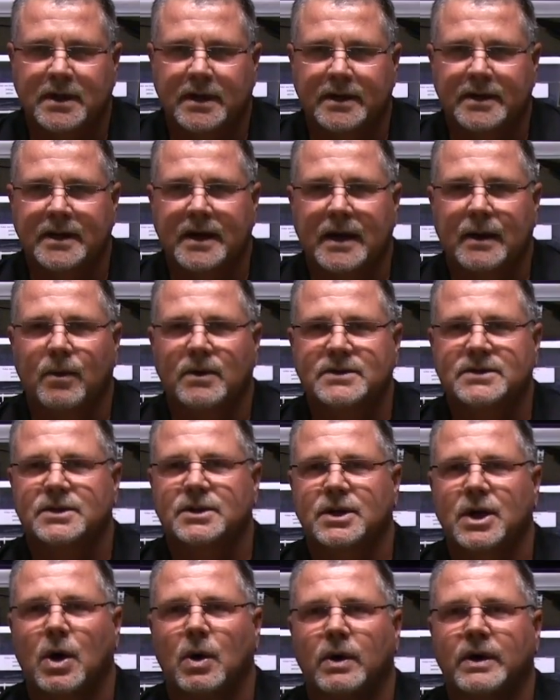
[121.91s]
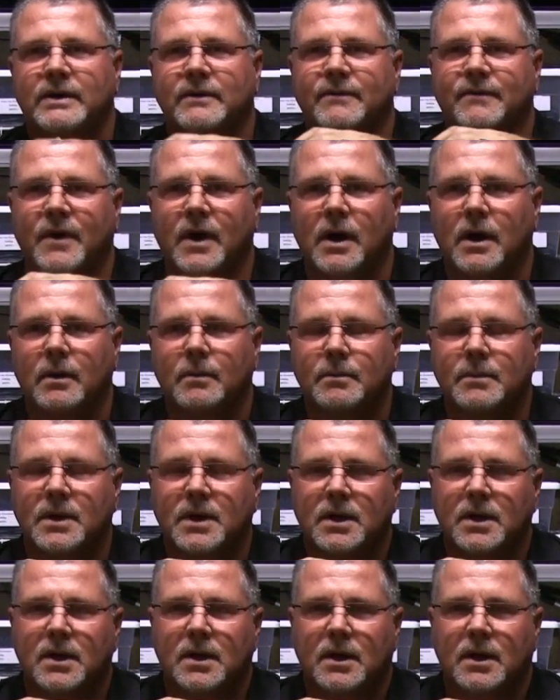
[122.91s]
I wasn't going from
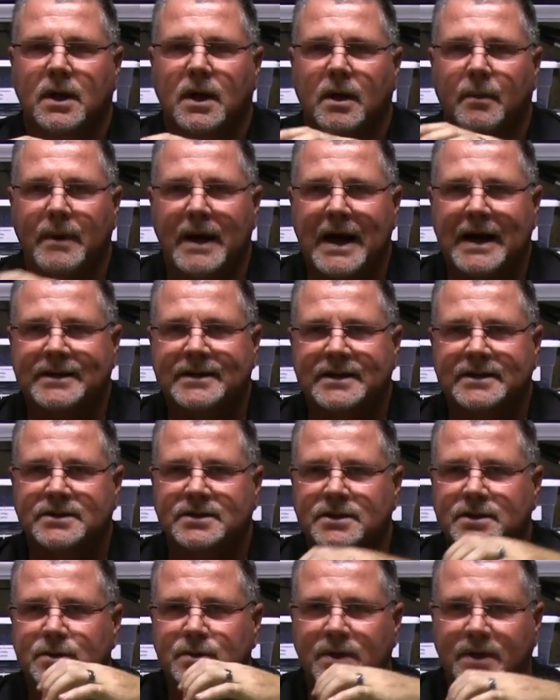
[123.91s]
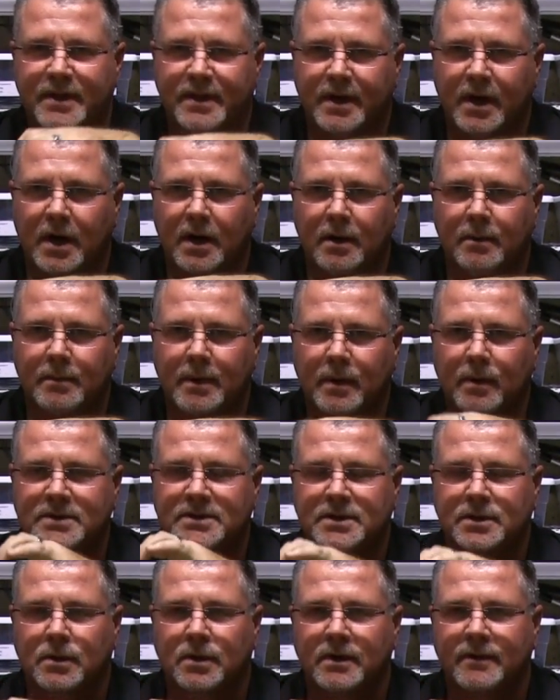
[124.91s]
a back tension to a thumb. I
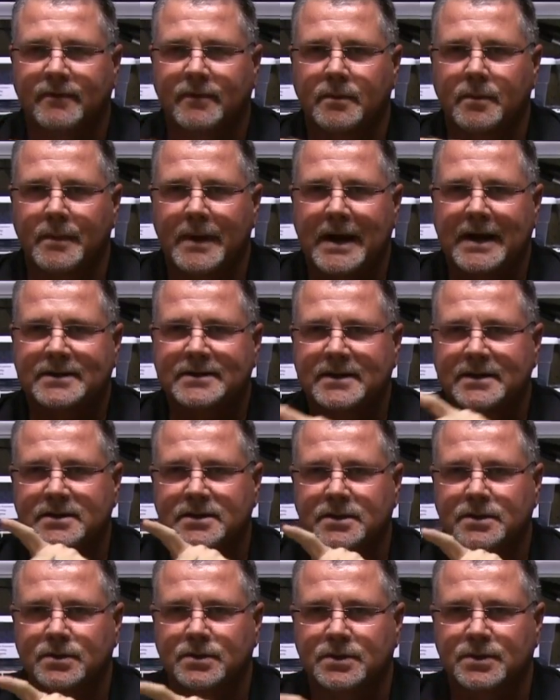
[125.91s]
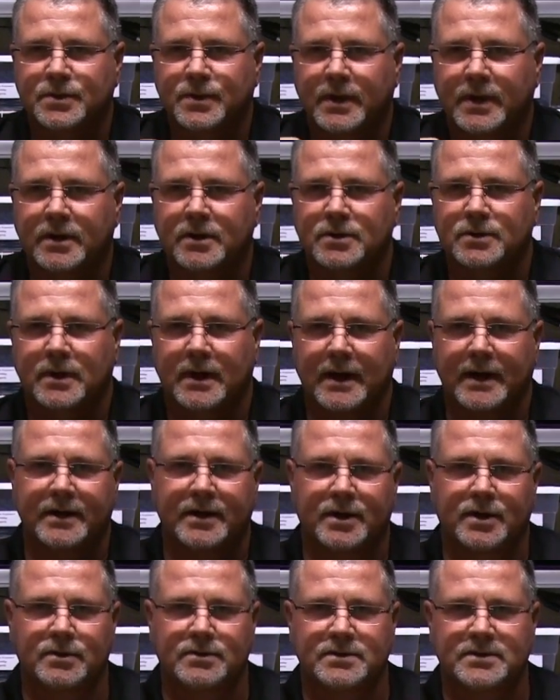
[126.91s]
wasn't going from a back tension to a trigger,
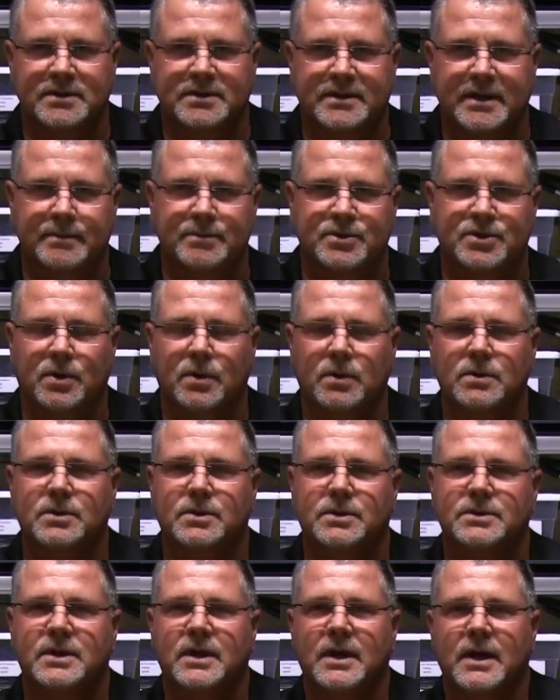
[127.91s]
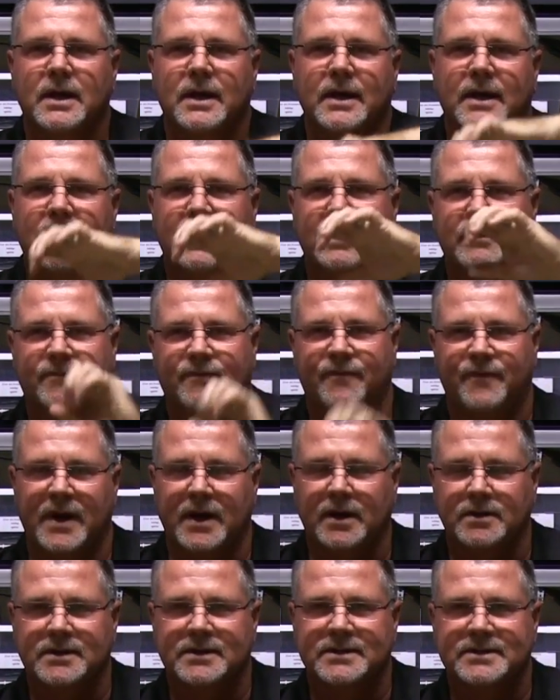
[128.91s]
trying to use the same shoulders. It
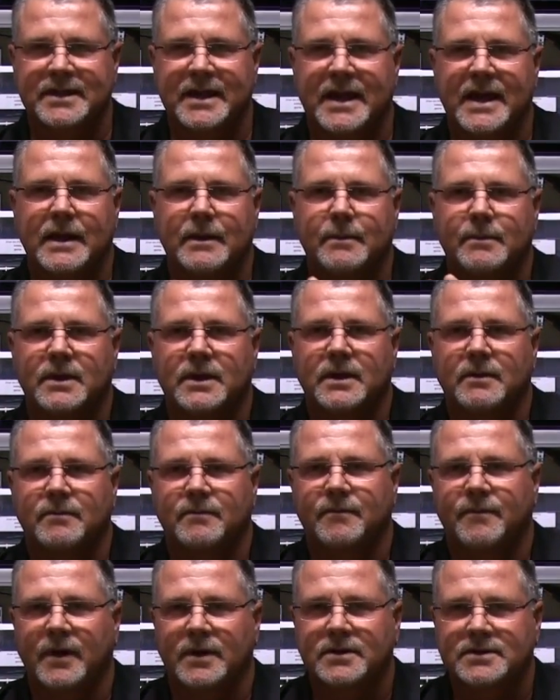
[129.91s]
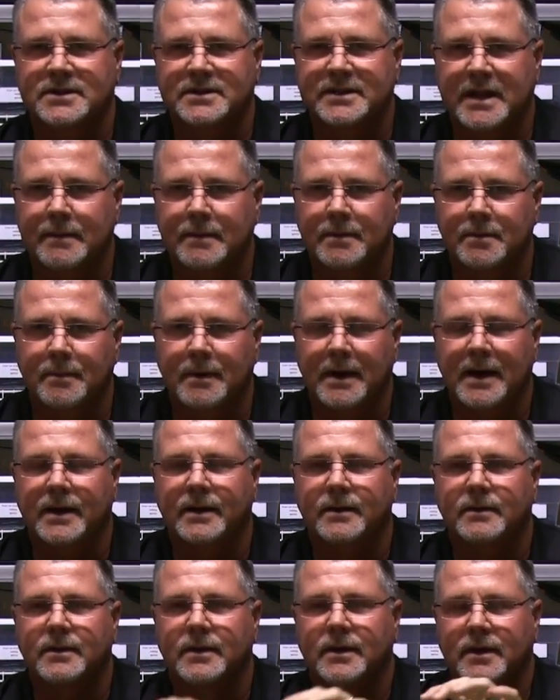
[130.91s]
felt the same. It felt the same in
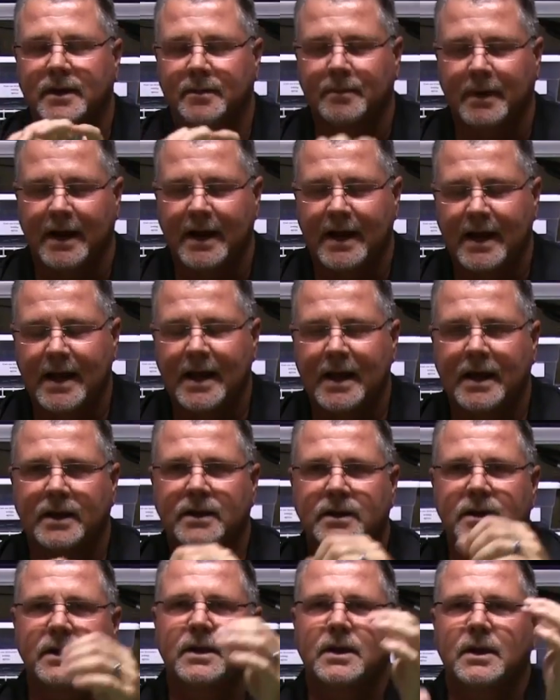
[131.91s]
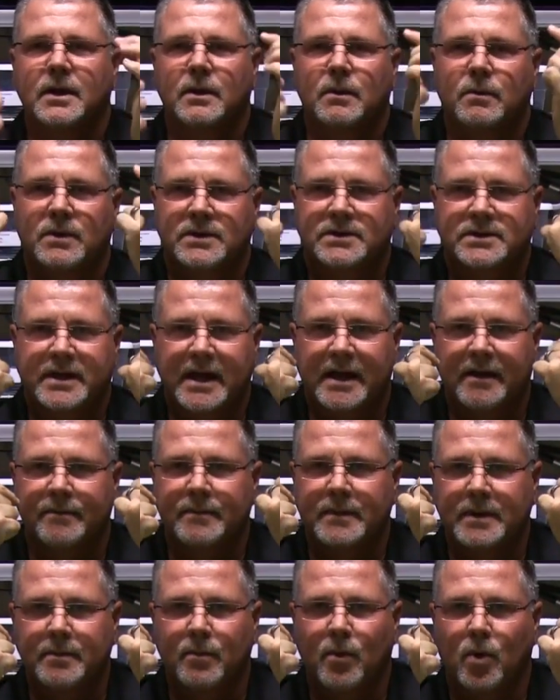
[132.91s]
my hand, which
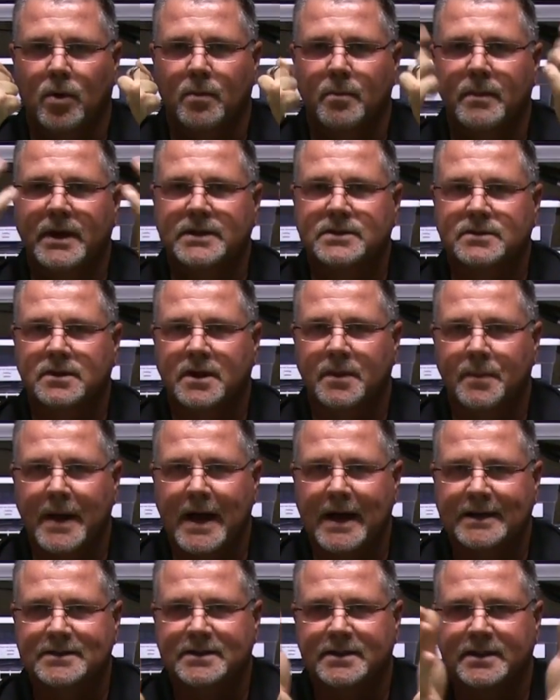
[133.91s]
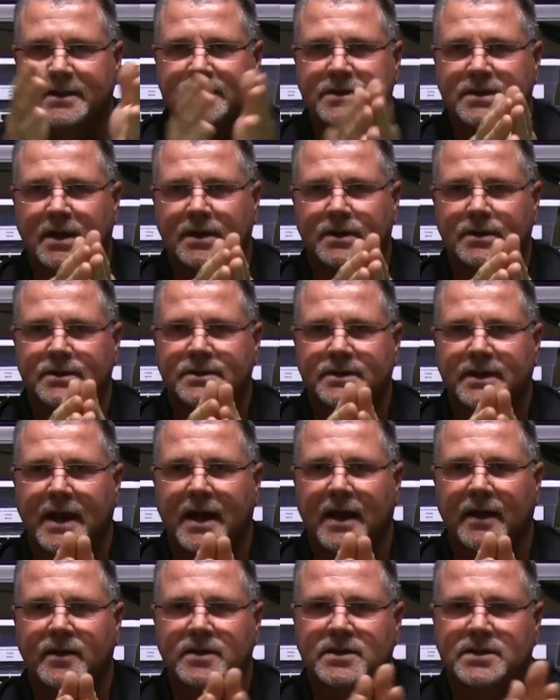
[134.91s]
gave me more mental capacity to
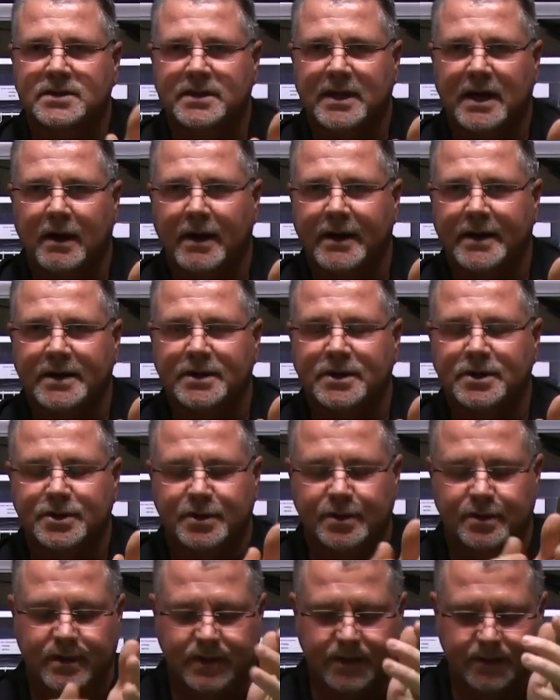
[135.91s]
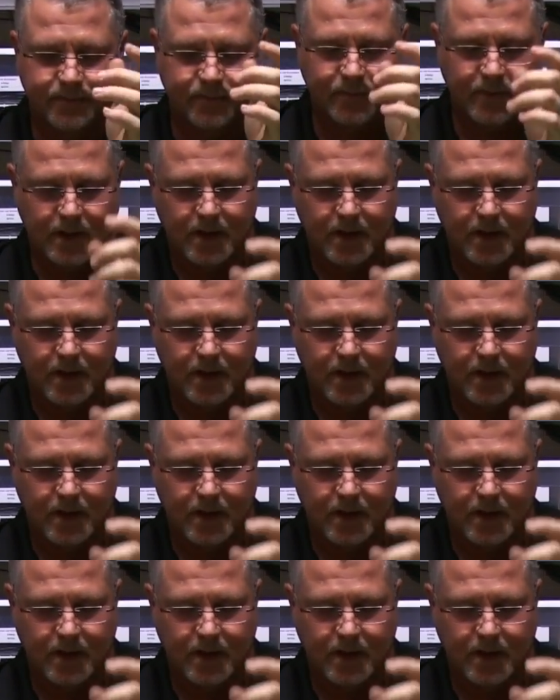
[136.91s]
understand this is how I need to shoot it.